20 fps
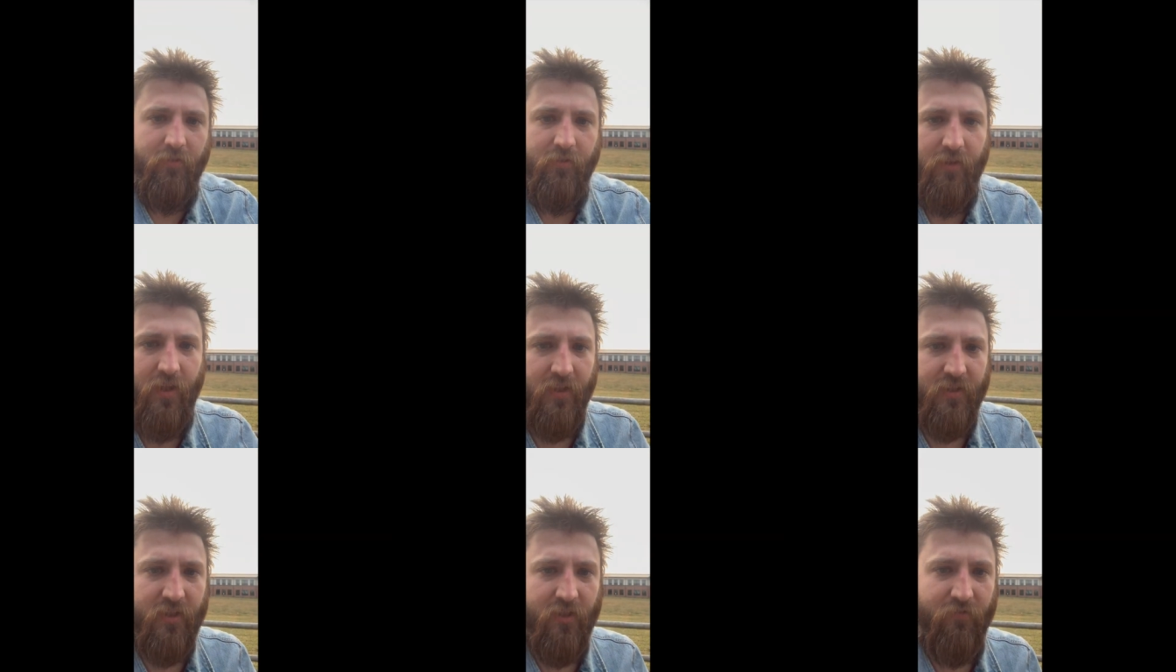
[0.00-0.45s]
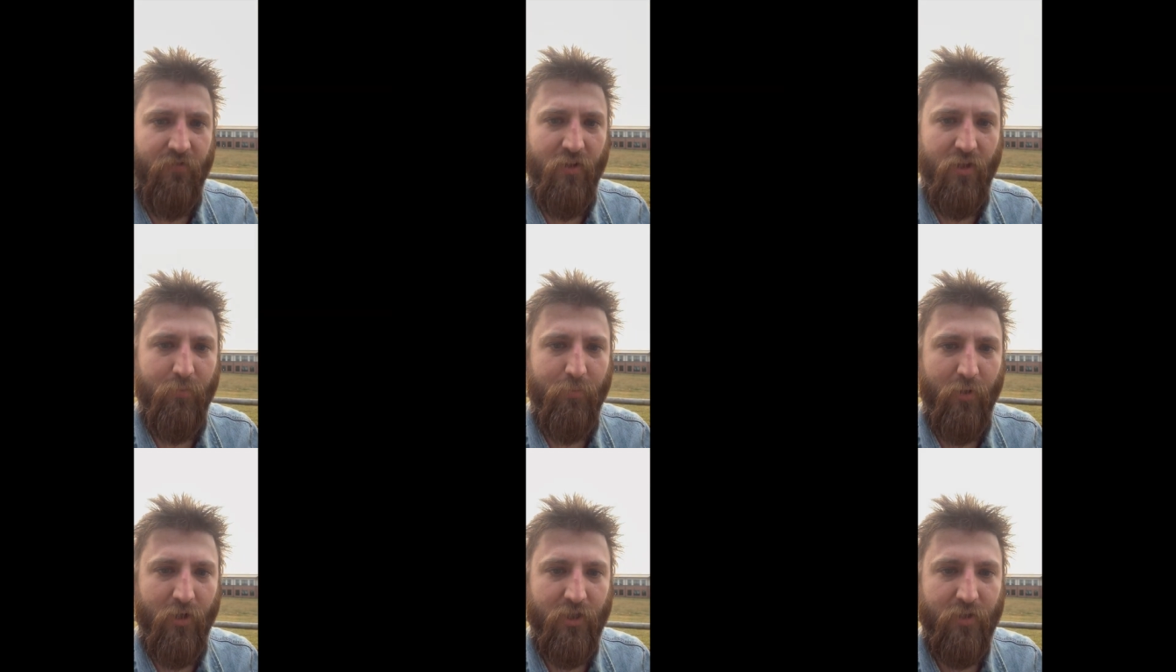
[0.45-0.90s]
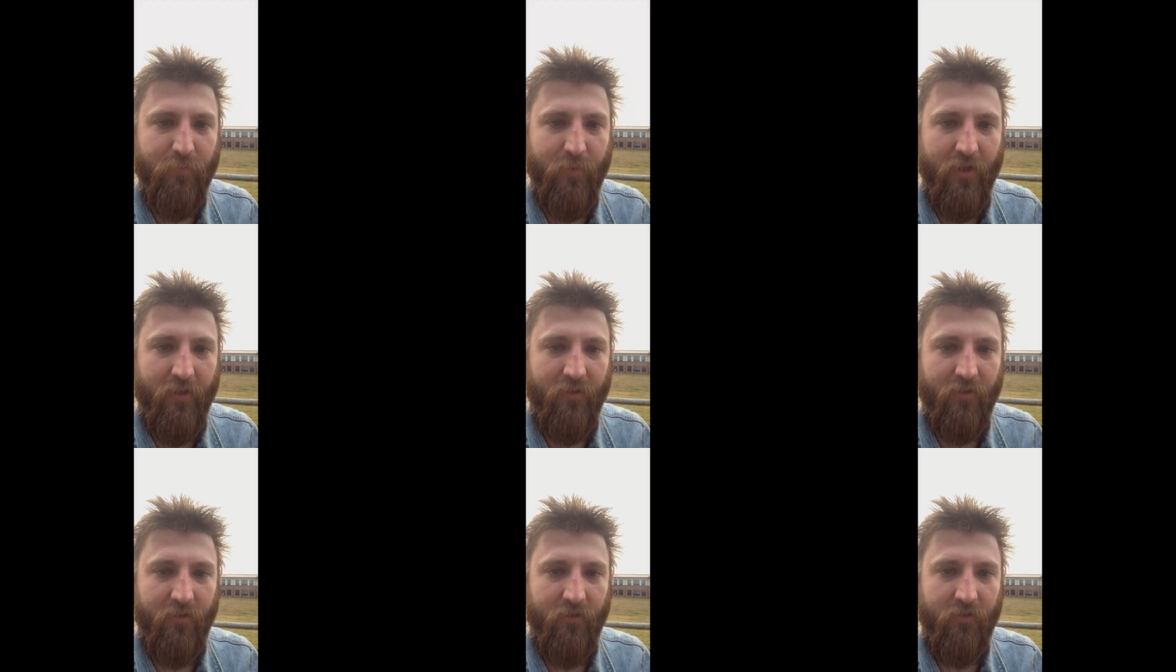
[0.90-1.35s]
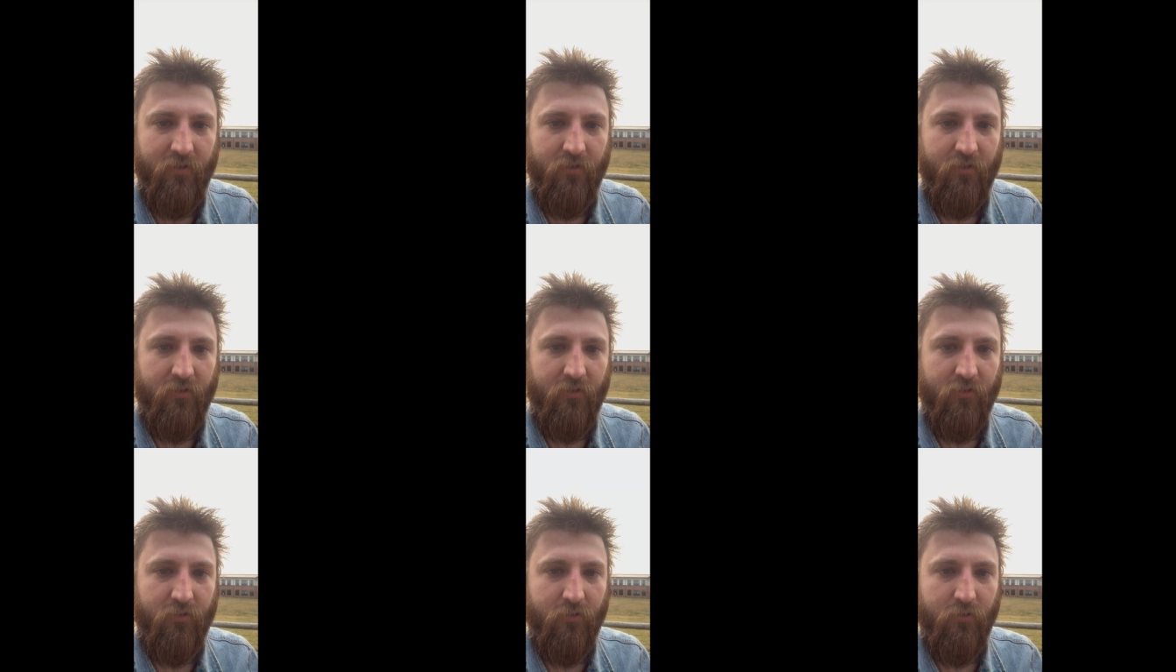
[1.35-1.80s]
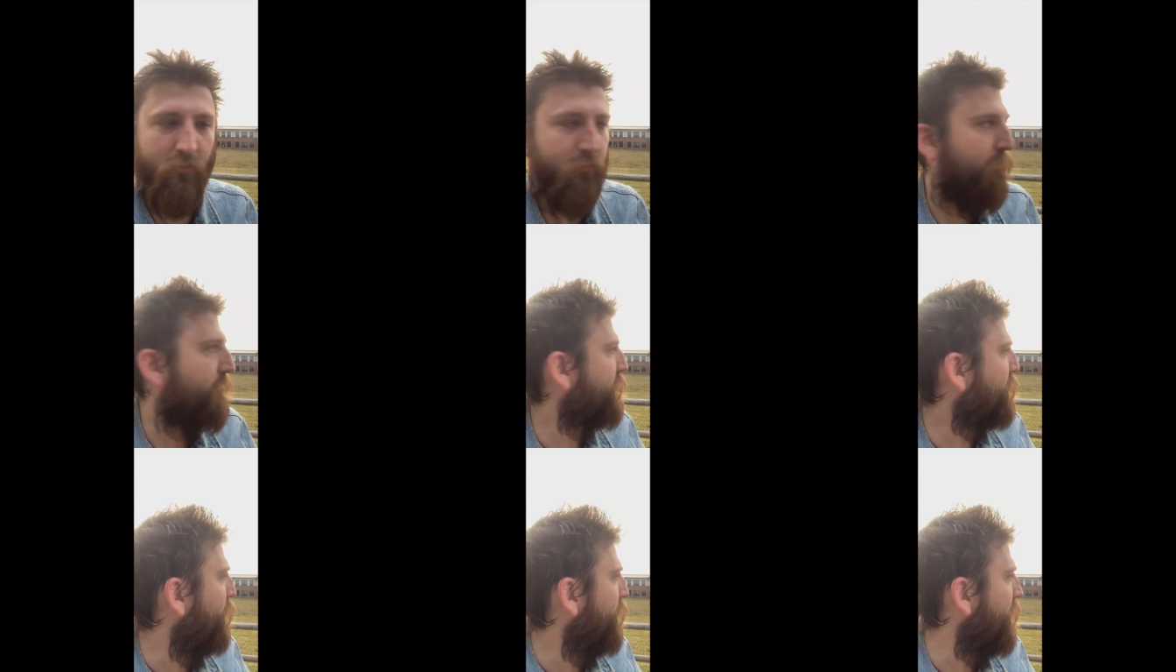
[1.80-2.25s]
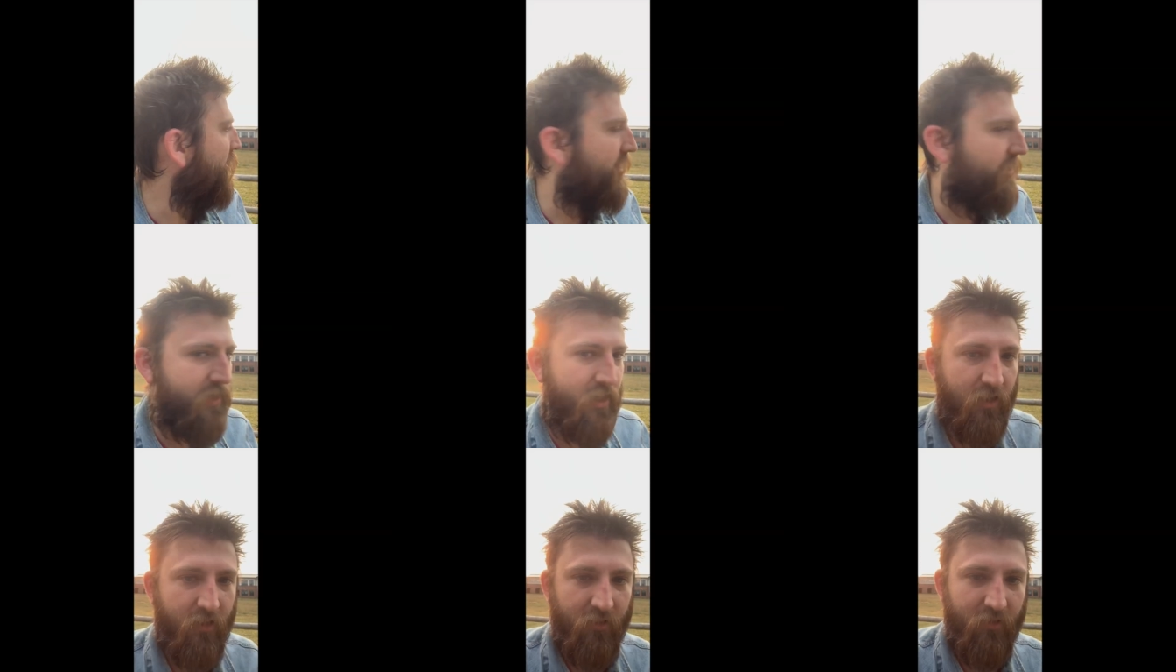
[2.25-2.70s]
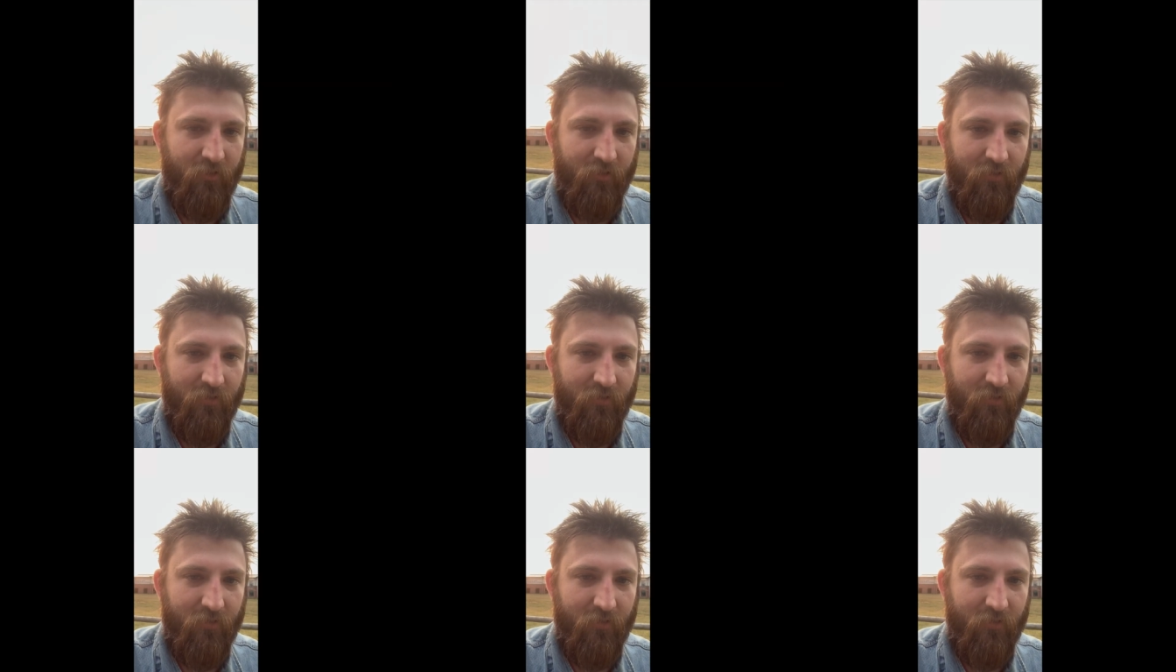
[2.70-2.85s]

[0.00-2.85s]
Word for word: that's not Philip R. Smith. What's going on here?